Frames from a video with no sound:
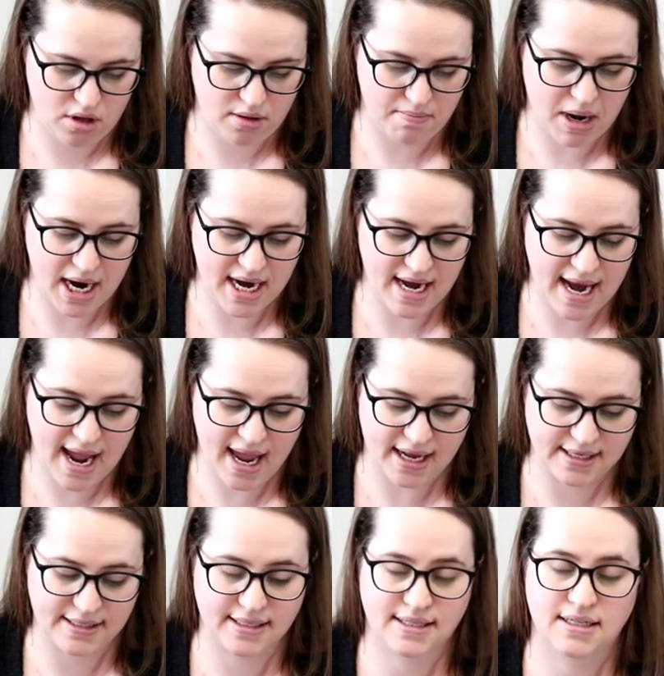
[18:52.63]
My
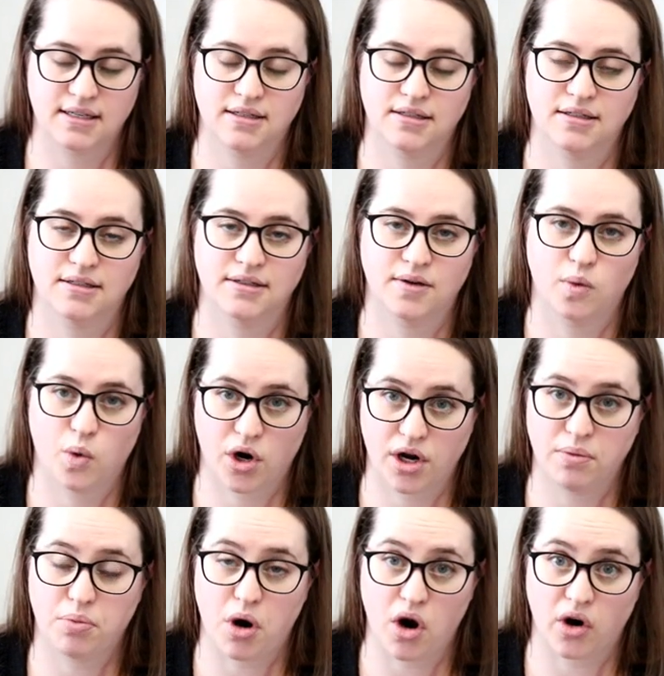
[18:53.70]
next work
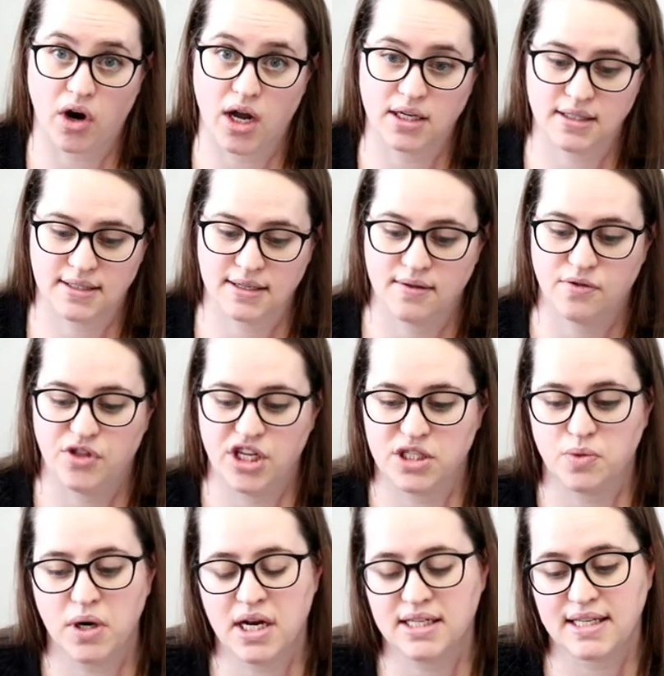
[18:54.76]
in progress. This
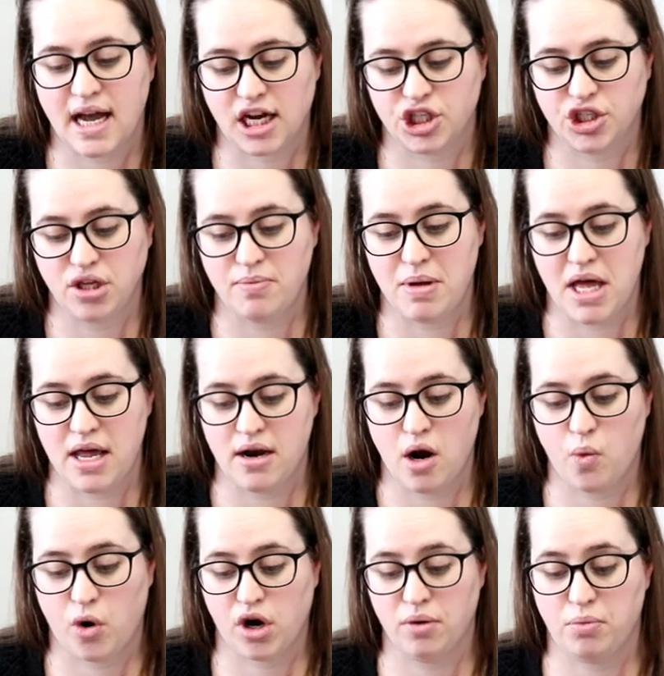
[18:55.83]
one has actually been a
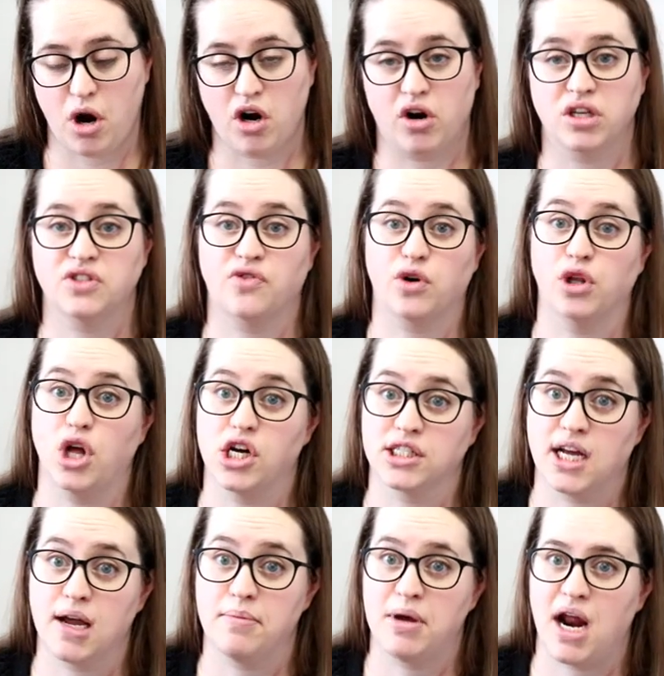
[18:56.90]
work in progress for a long
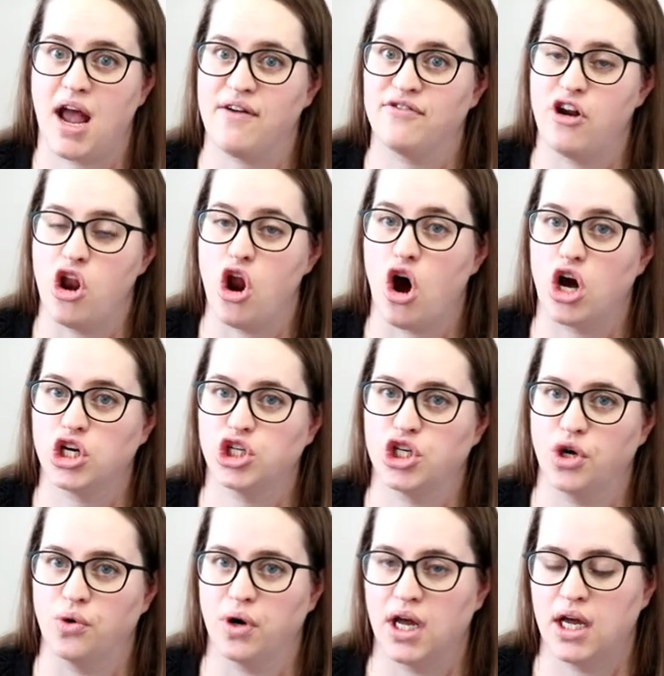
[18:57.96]
time, and I have not
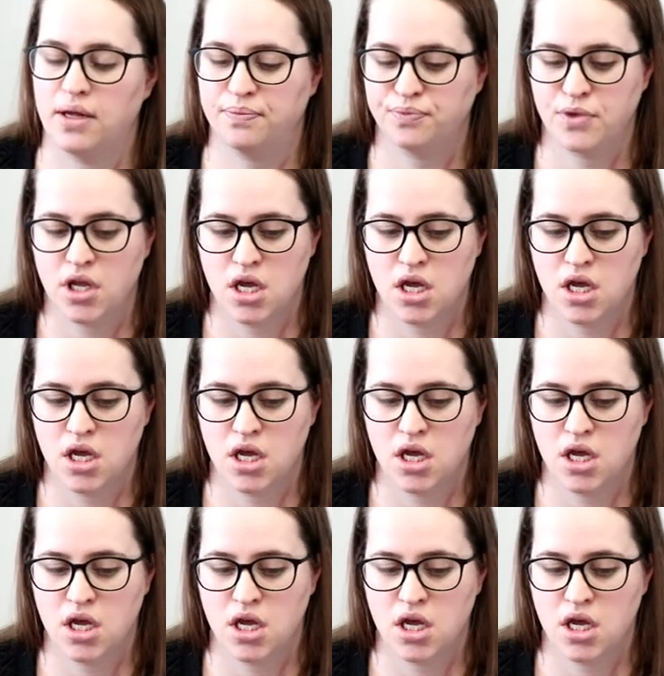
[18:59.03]
shown it